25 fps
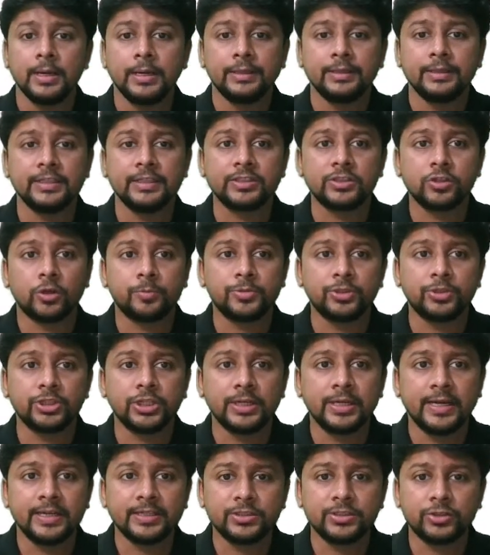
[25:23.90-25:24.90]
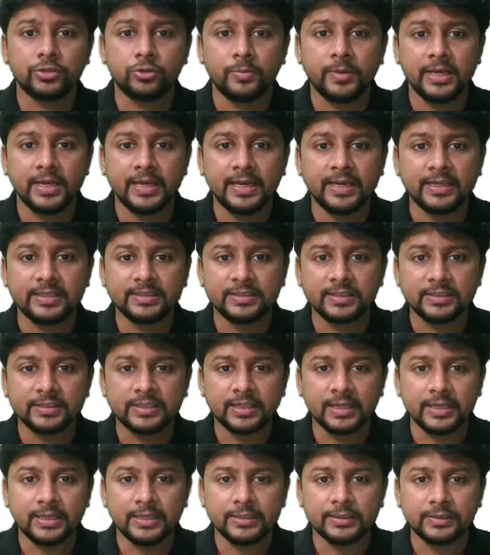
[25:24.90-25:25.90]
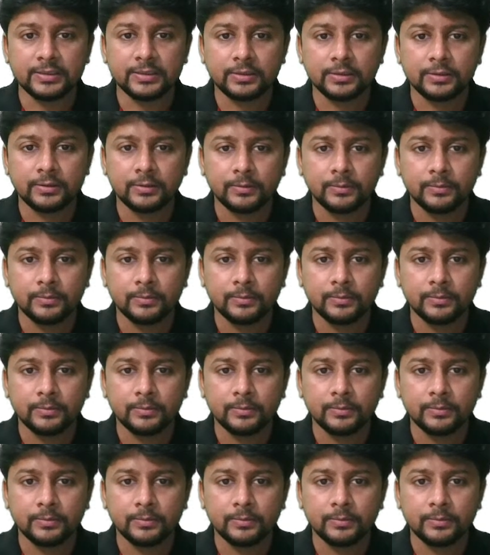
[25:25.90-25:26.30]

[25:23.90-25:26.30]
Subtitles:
This option has to be exercised